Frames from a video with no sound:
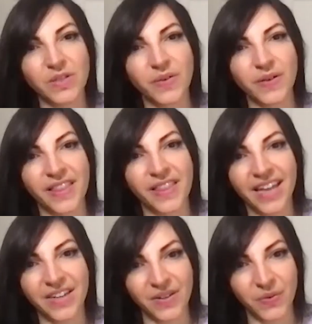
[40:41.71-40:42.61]
on that
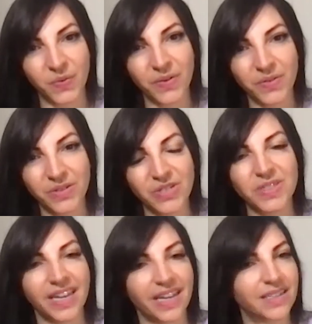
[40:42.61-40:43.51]
note, what would you
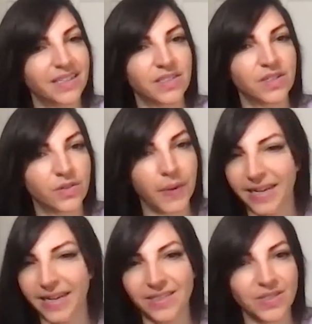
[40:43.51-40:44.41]
say is the
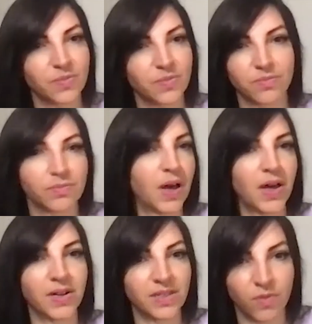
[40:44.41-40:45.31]
greatest
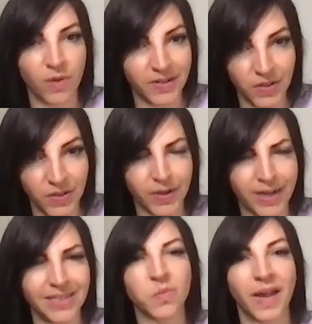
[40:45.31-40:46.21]
bottle of wine or the
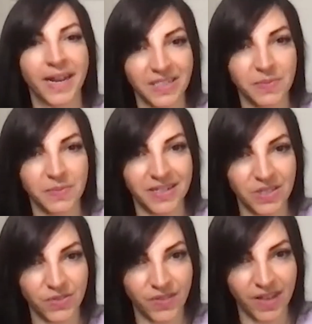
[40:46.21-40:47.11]
greatest wine experience you've
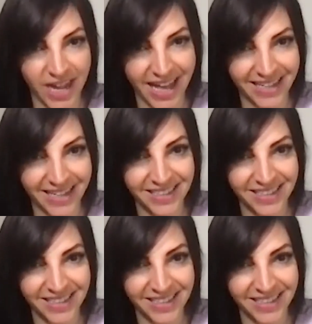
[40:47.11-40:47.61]
ever had?